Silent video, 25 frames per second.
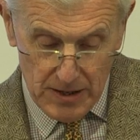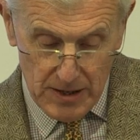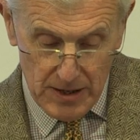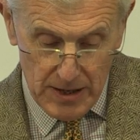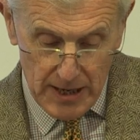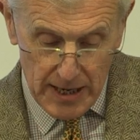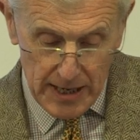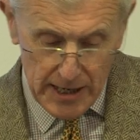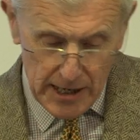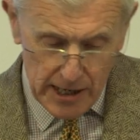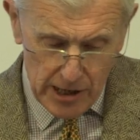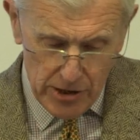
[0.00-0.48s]

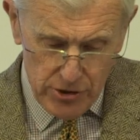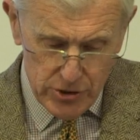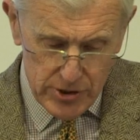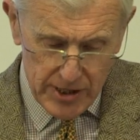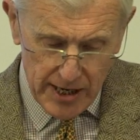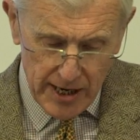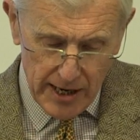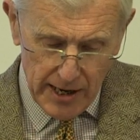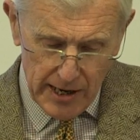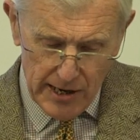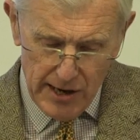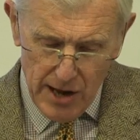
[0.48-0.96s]

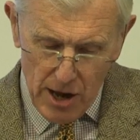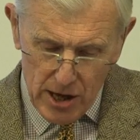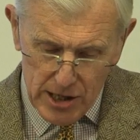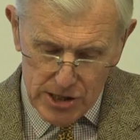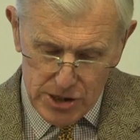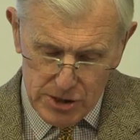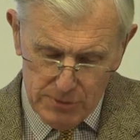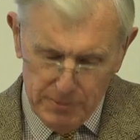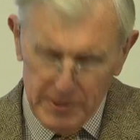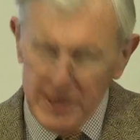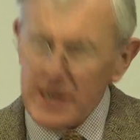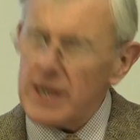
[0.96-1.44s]
including
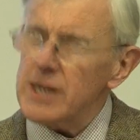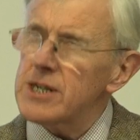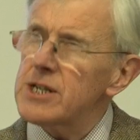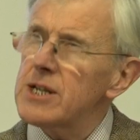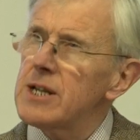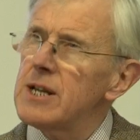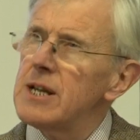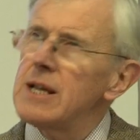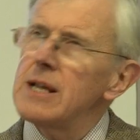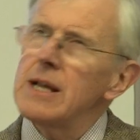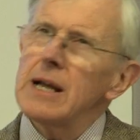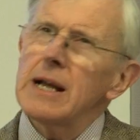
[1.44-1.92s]
last-minute,
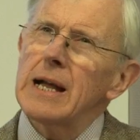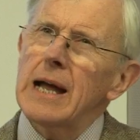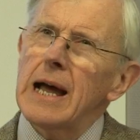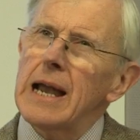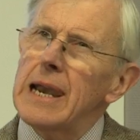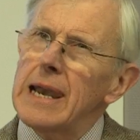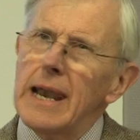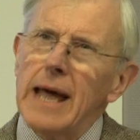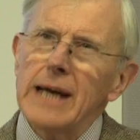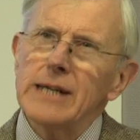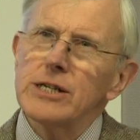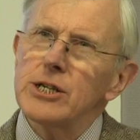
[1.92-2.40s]

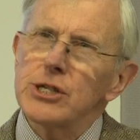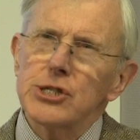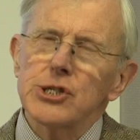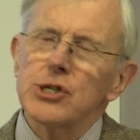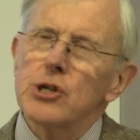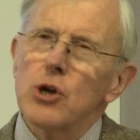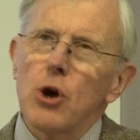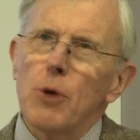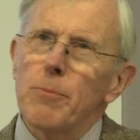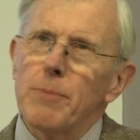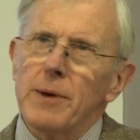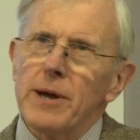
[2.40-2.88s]

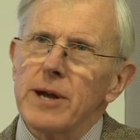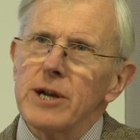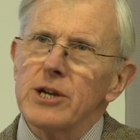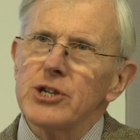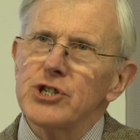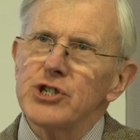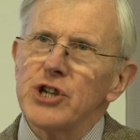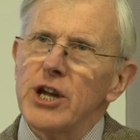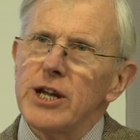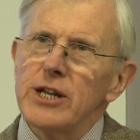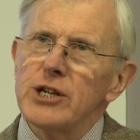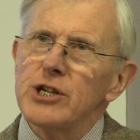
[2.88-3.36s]
kaleidoscopic
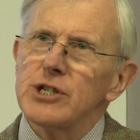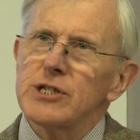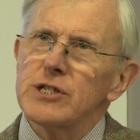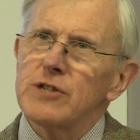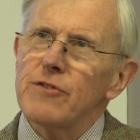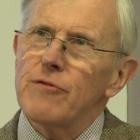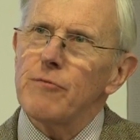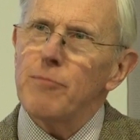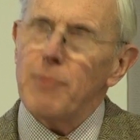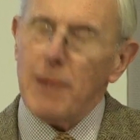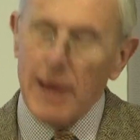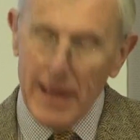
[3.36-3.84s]
changes
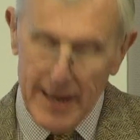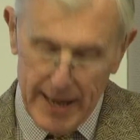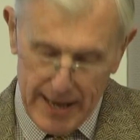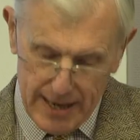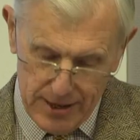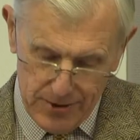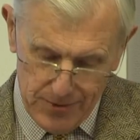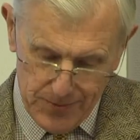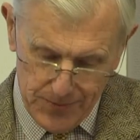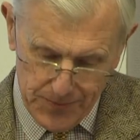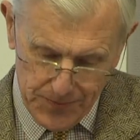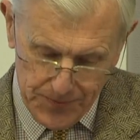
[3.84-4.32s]
of plan.
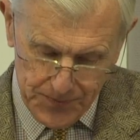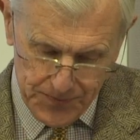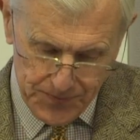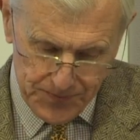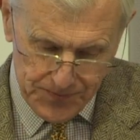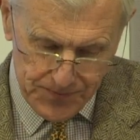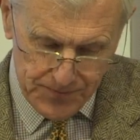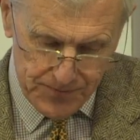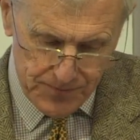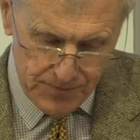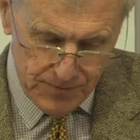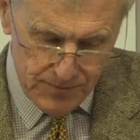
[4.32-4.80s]

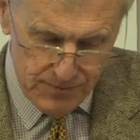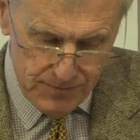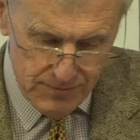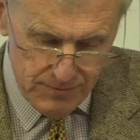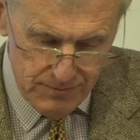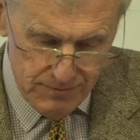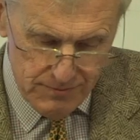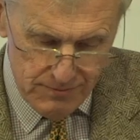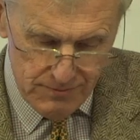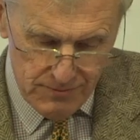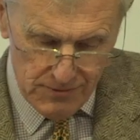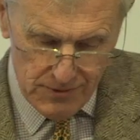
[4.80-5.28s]

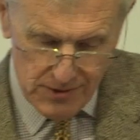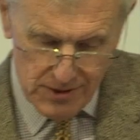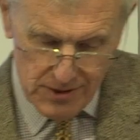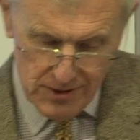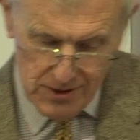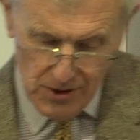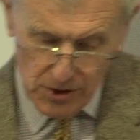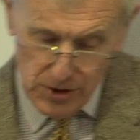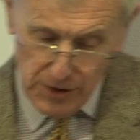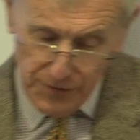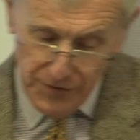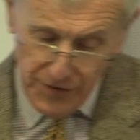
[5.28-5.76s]

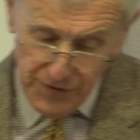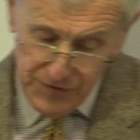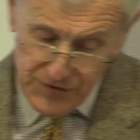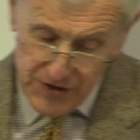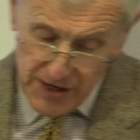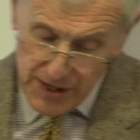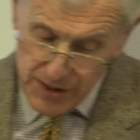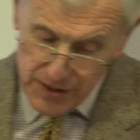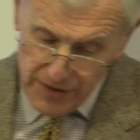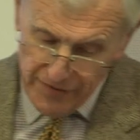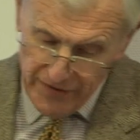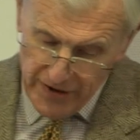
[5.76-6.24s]
On the
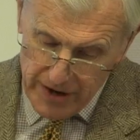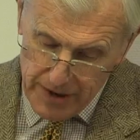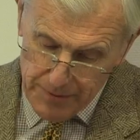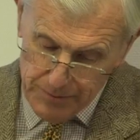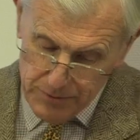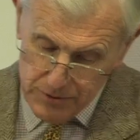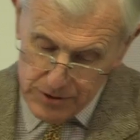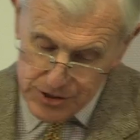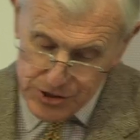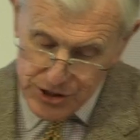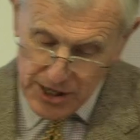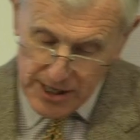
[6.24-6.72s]
15th of
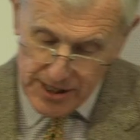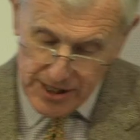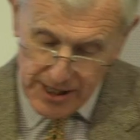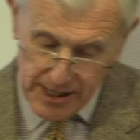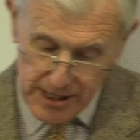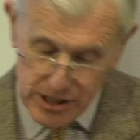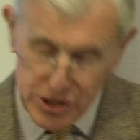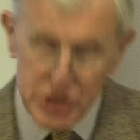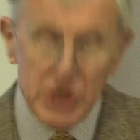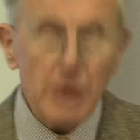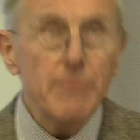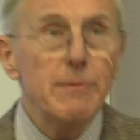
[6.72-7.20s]
April, sending
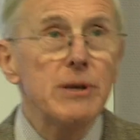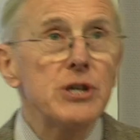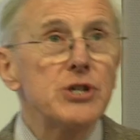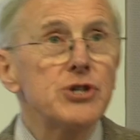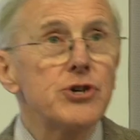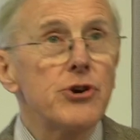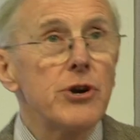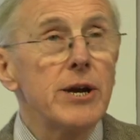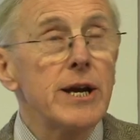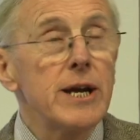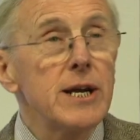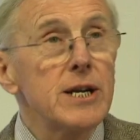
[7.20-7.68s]

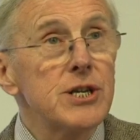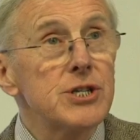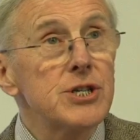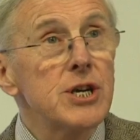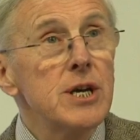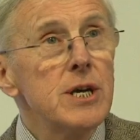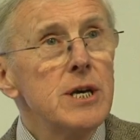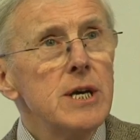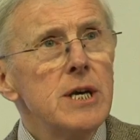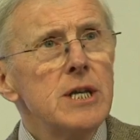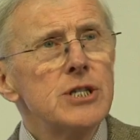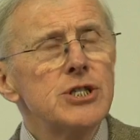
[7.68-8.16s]
semi-trained
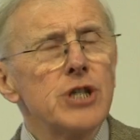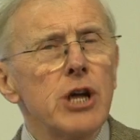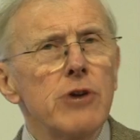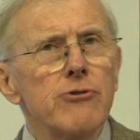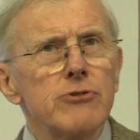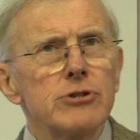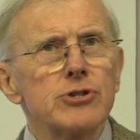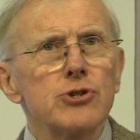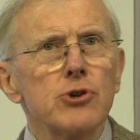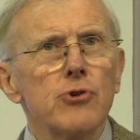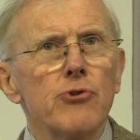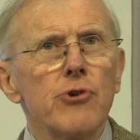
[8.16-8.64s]

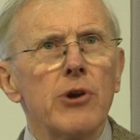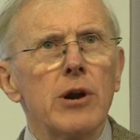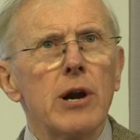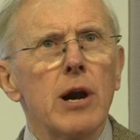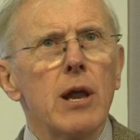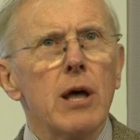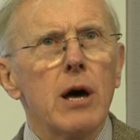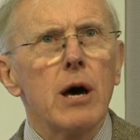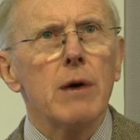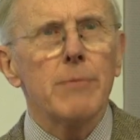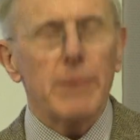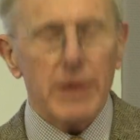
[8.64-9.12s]
territorial
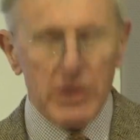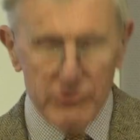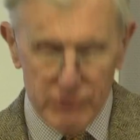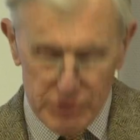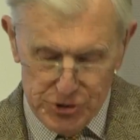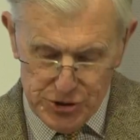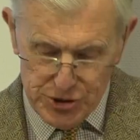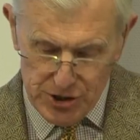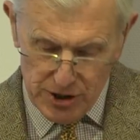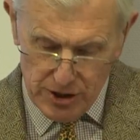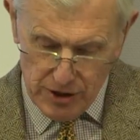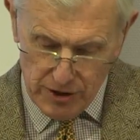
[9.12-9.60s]
army
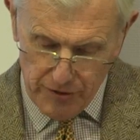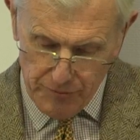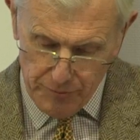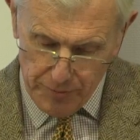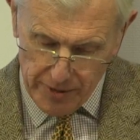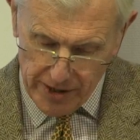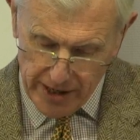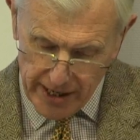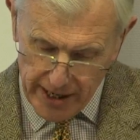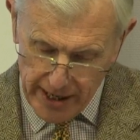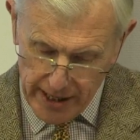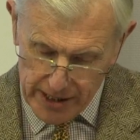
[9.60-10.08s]
reserve
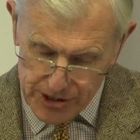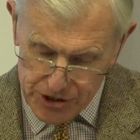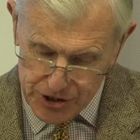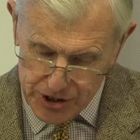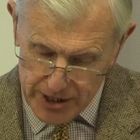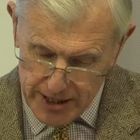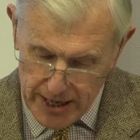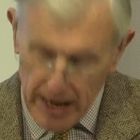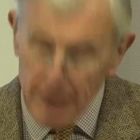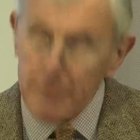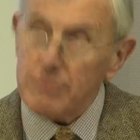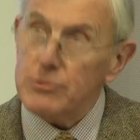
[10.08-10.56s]
brigades to
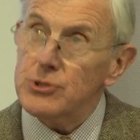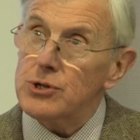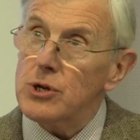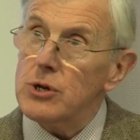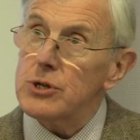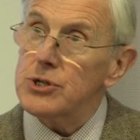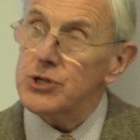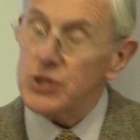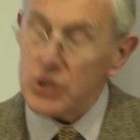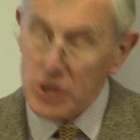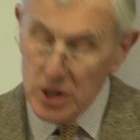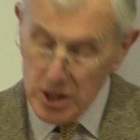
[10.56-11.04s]

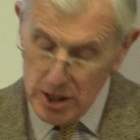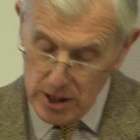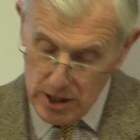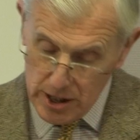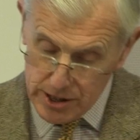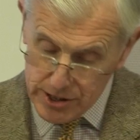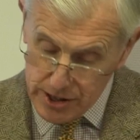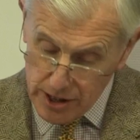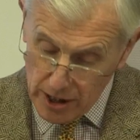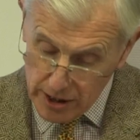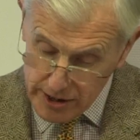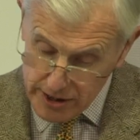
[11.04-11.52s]
Namsos
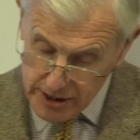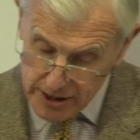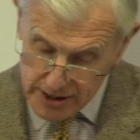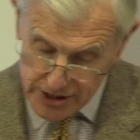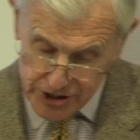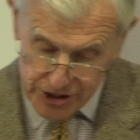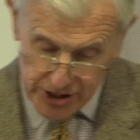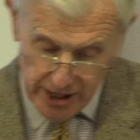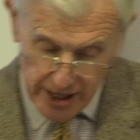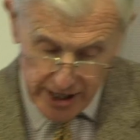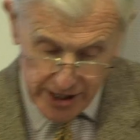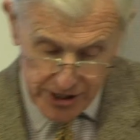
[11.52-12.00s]
and
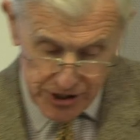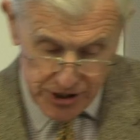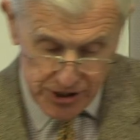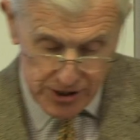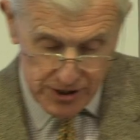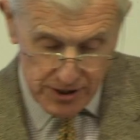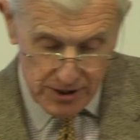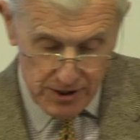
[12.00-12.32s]
Åndalsnes,